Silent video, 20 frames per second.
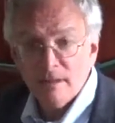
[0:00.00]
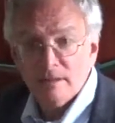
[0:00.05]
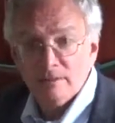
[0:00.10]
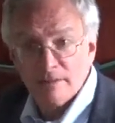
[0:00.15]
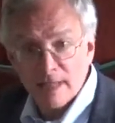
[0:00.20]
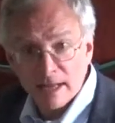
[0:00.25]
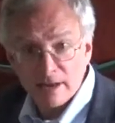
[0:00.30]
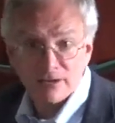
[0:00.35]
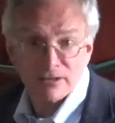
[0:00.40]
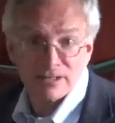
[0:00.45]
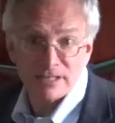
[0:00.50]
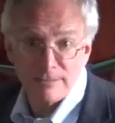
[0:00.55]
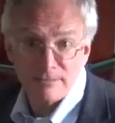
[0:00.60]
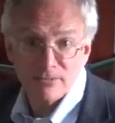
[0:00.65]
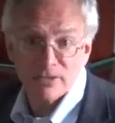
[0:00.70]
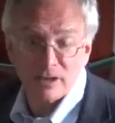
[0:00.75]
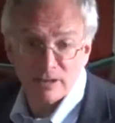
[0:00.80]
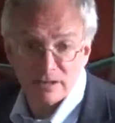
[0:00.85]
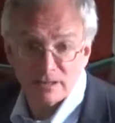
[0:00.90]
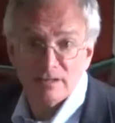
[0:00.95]
Letters seem
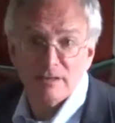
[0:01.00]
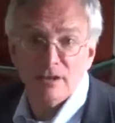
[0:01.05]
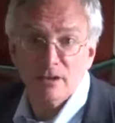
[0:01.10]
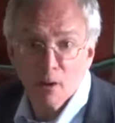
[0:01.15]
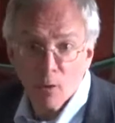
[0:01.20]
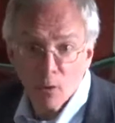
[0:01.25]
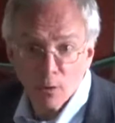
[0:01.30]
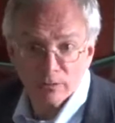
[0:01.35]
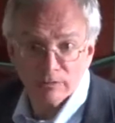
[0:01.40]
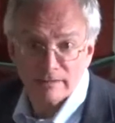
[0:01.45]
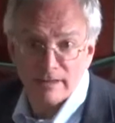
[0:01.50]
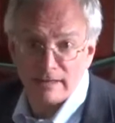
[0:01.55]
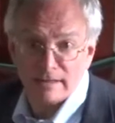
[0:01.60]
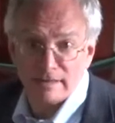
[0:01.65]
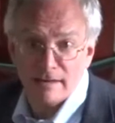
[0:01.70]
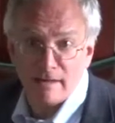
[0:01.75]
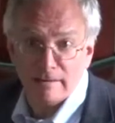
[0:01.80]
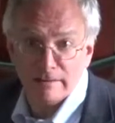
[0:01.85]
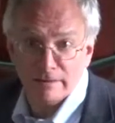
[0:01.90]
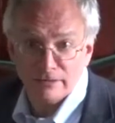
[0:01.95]
to us an old
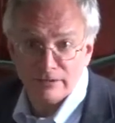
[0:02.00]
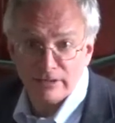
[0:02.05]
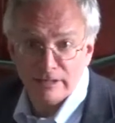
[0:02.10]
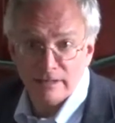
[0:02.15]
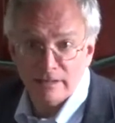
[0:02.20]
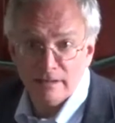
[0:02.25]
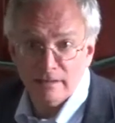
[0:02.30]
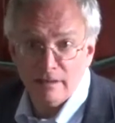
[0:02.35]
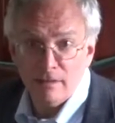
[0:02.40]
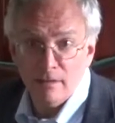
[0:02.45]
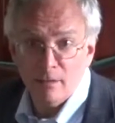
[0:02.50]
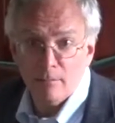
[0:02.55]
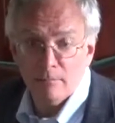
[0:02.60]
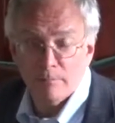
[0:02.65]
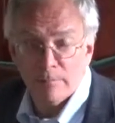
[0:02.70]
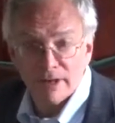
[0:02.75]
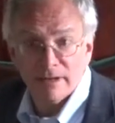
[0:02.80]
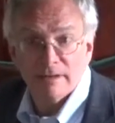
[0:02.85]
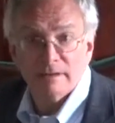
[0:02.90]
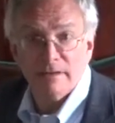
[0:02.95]
technology,
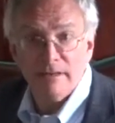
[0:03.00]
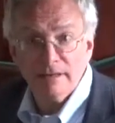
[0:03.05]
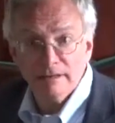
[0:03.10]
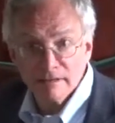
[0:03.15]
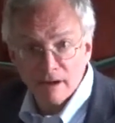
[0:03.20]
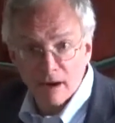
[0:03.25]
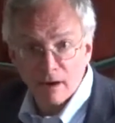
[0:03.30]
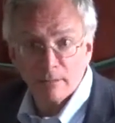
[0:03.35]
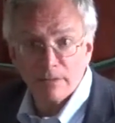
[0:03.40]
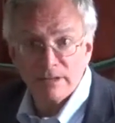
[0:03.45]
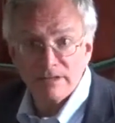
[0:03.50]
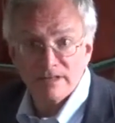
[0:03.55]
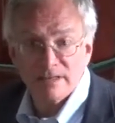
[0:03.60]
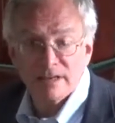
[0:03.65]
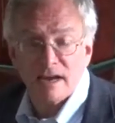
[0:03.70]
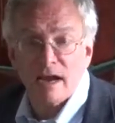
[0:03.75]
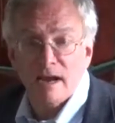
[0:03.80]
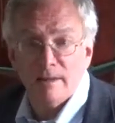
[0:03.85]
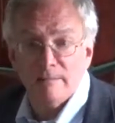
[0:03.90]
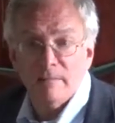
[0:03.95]
but in Darwin's
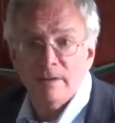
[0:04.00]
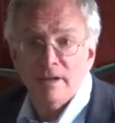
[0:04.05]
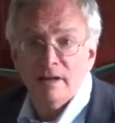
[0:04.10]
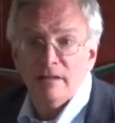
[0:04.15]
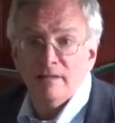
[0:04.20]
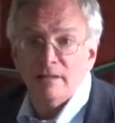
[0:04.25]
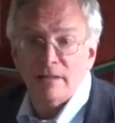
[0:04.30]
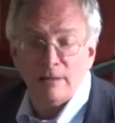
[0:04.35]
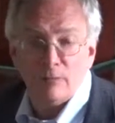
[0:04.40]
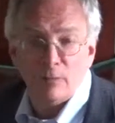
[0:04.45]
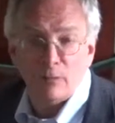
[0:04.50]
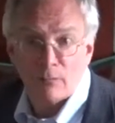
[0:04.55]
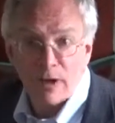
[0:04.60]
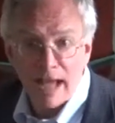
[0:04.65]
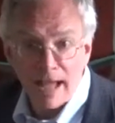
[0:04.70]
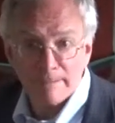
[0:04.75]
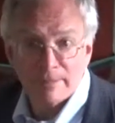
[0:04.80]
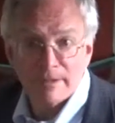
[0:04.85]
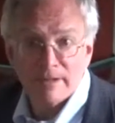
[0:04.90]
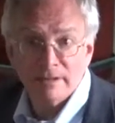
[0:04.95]
time, they were
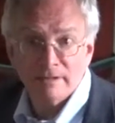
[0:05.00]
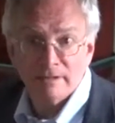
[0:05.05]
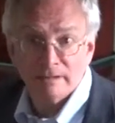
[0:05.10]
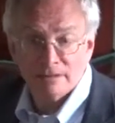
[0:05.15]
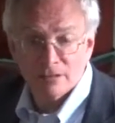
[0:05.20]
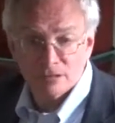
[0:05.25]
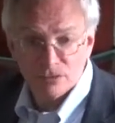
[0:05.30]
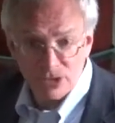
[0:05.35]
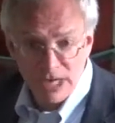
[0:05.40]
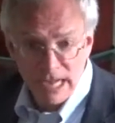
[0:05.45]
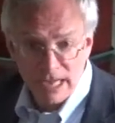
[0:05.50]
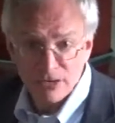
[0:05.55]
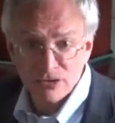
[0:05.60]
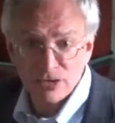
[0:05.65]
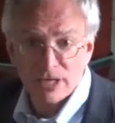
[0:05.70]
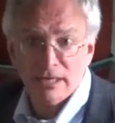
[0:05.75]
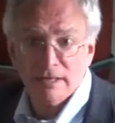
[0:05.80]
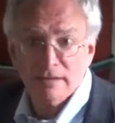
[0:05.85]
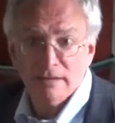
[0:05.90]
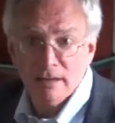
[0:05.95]
rapid,
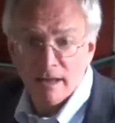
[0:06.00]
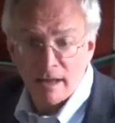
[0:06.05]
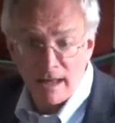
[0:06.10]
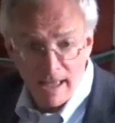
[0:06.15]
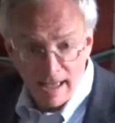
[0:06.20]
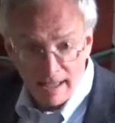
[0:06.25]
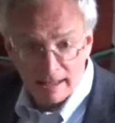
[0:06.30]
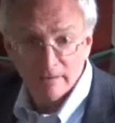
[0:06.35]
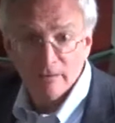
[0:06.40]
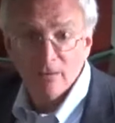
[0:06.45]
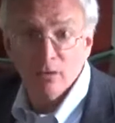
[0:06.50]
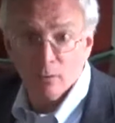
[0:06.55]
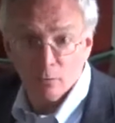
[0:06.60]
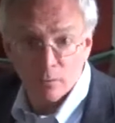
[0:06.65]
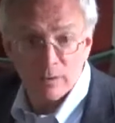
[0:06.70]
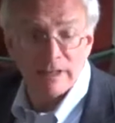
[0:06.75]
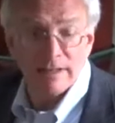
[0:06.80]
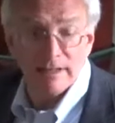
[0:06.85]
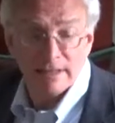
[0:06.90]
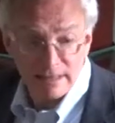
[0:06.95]
changing, and
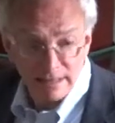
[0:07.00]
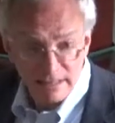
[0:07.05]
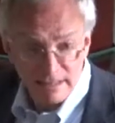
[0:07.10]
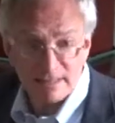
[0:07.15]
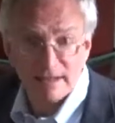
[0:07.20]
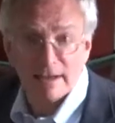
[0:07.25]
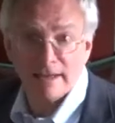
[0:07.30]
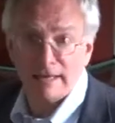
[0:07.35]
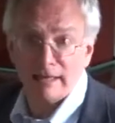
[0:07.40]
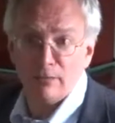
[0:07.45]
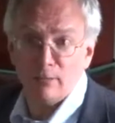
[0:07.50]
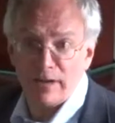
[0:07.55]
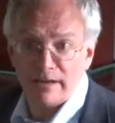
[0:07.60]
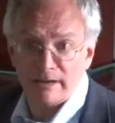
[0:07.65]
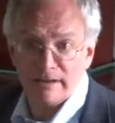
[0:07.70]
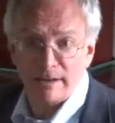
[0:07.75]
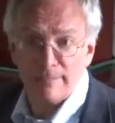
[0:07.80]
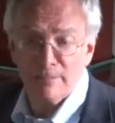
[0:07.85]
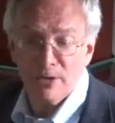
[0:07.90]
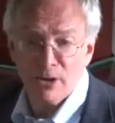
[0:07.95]
really an exciting way
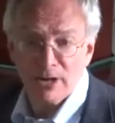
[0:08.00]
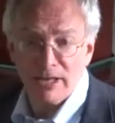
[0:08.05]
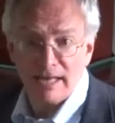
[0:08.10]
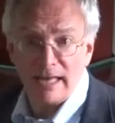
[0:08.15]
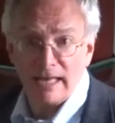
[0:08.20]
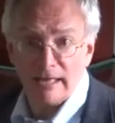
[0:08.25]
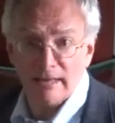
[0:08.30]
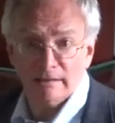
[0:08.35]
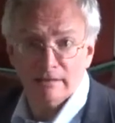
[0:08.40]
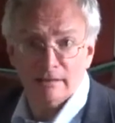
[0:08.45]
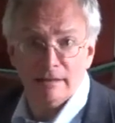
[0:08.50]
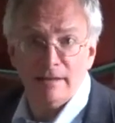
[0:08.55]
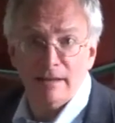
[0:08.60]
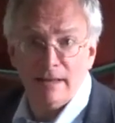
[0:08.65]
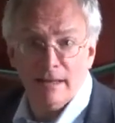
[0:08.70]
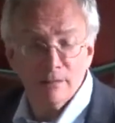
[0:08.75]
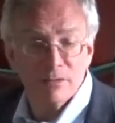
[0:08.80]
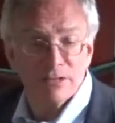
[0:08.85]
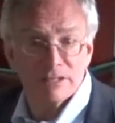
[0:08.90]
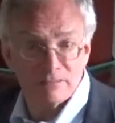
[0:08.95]
to communicate.
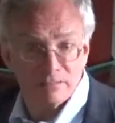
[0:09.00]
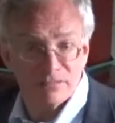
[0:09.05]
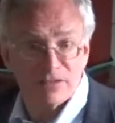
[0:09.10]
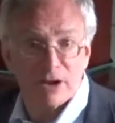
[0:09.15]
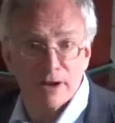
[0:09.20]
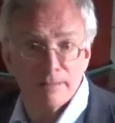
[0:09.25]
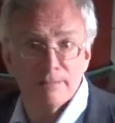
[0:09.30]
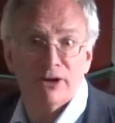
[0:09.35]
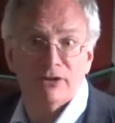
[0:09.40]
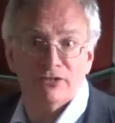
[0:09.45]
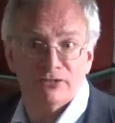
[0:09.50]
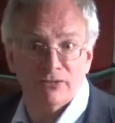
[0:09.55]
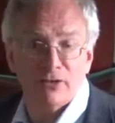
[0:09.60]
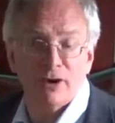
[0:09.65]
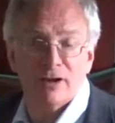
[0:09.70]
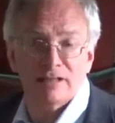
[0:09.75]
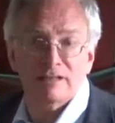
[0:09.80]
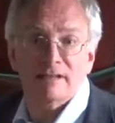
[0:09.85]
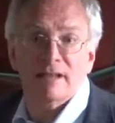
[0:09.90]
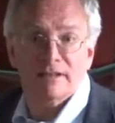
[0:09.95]
It was very much for
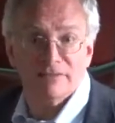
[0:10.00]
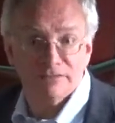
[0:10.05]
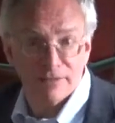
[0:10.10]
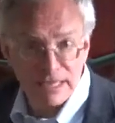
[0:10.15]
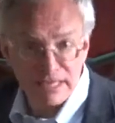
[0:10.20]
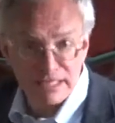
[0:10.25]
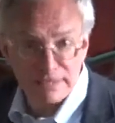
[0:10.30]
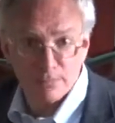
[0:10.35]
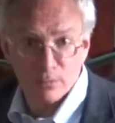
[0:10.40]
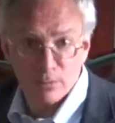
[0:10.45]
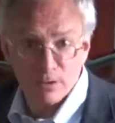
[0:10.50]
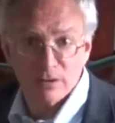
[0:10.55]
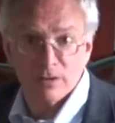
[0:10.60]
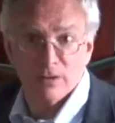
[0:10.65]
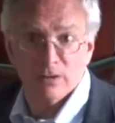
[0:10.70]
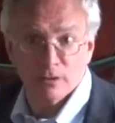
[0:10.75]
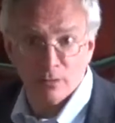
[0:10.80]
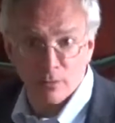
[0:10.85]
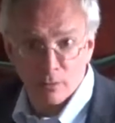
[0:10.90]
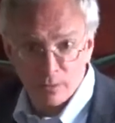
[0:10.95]
us like Facebook
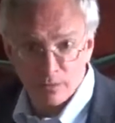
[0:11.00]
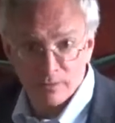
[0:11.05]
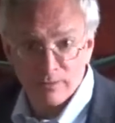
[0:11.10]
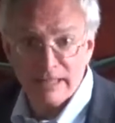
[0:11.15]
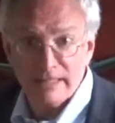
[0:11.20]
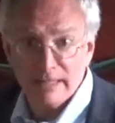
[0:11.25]
or the